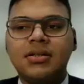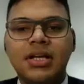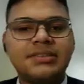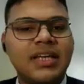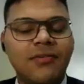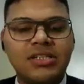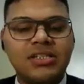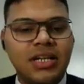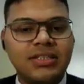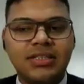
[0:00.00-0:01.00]
So there are
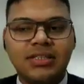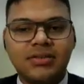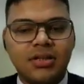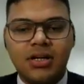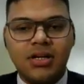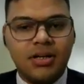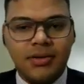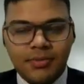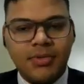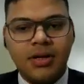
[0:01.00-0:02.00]
several challenges
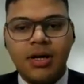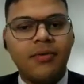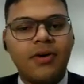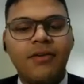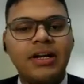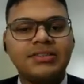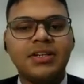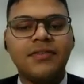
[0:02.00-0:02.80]
our